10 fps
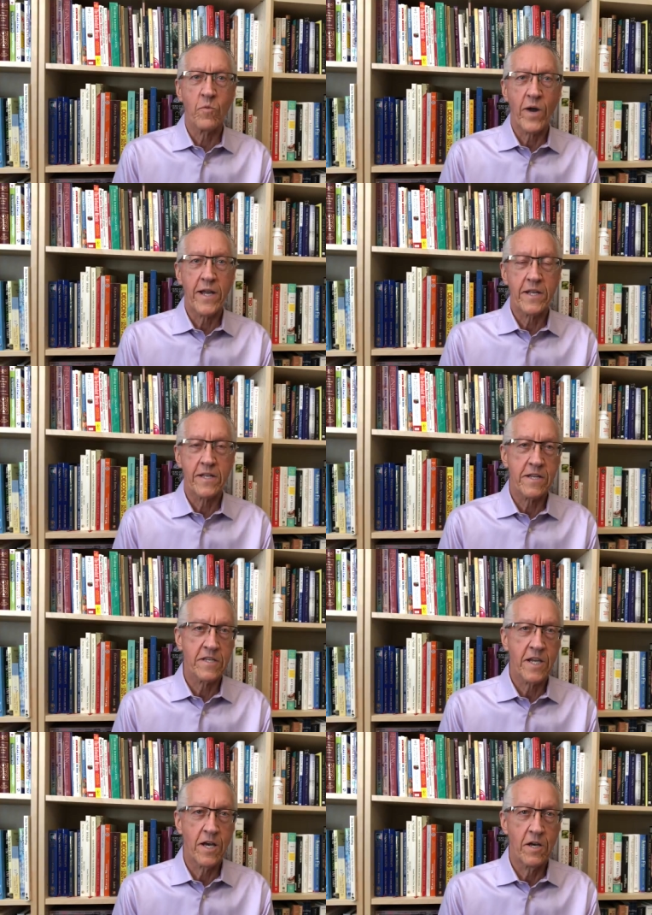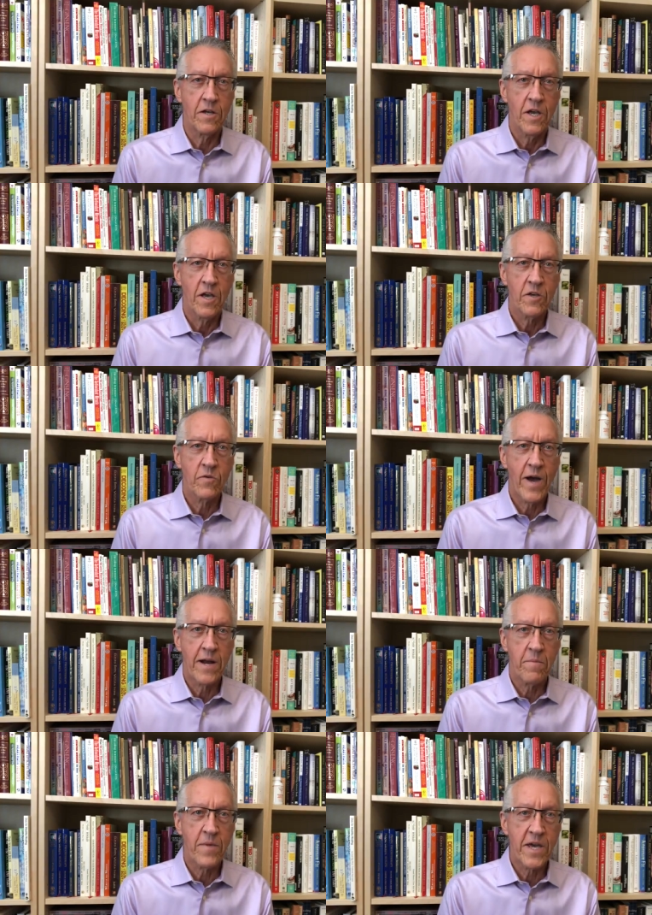waited until you
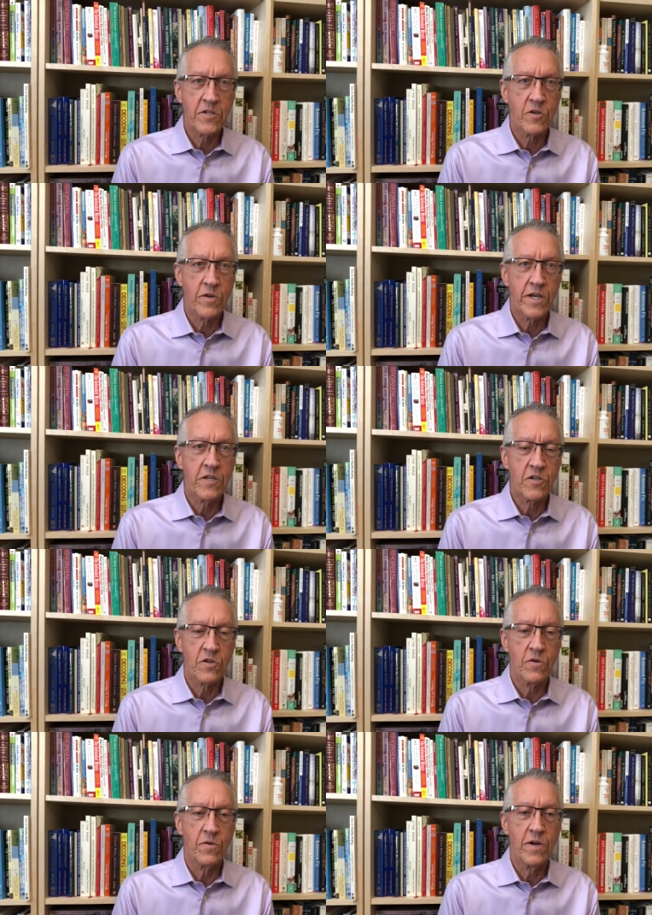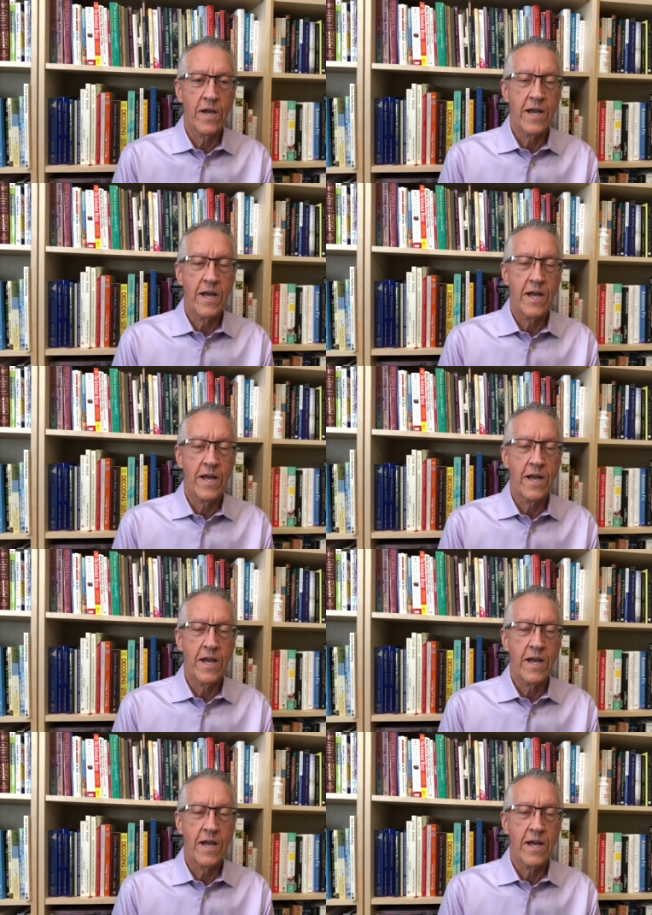had a major issue